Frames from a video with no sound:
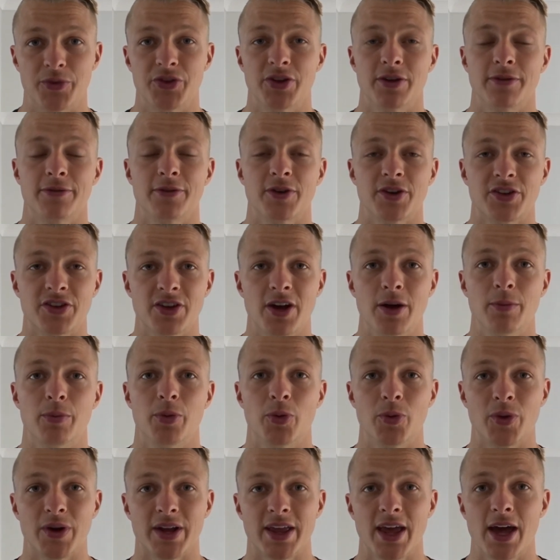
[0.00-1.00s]
So for
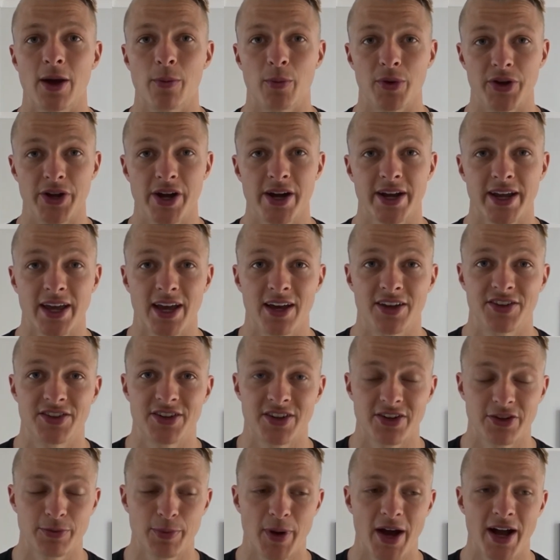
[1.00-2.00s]
example, again, when I get a
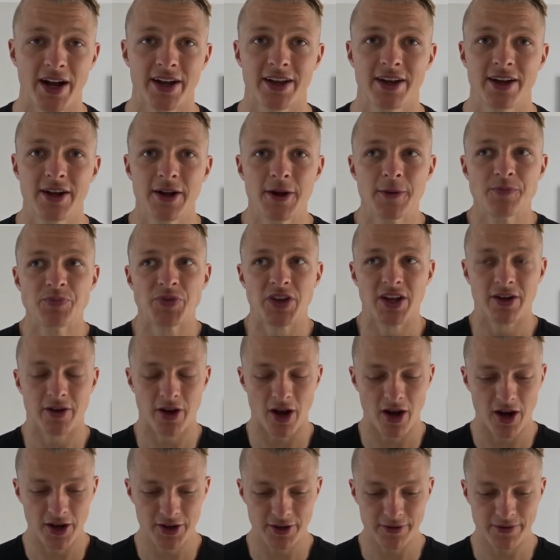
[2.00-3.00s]
six-pack, you
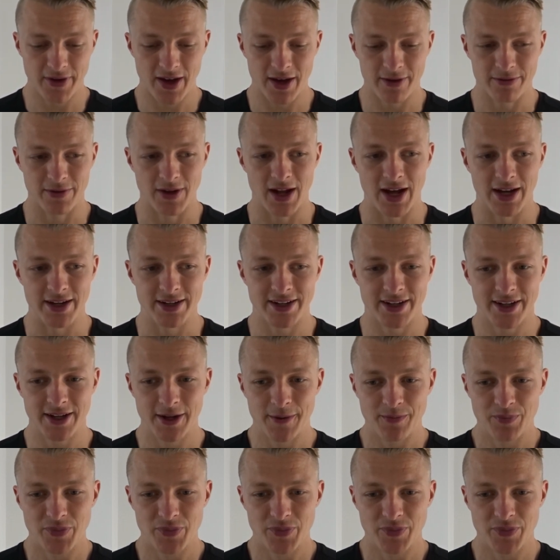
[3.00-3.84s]
kind of have like